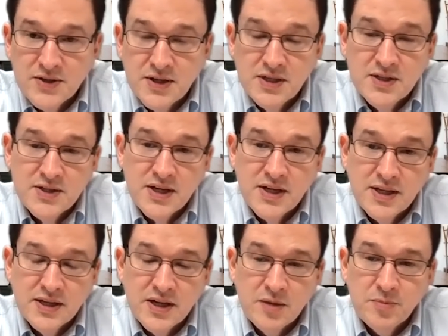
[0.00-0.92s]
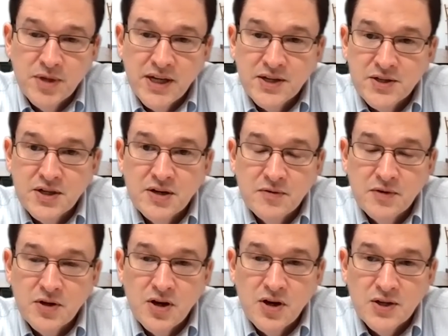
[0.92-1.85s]
They did say that the company has to cover
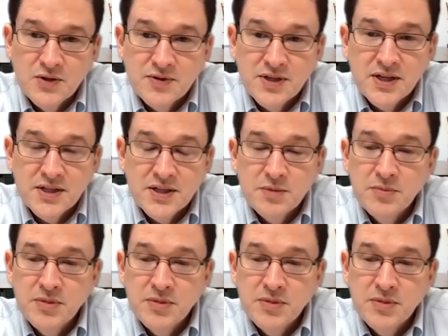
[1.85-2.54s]
the cost for testing,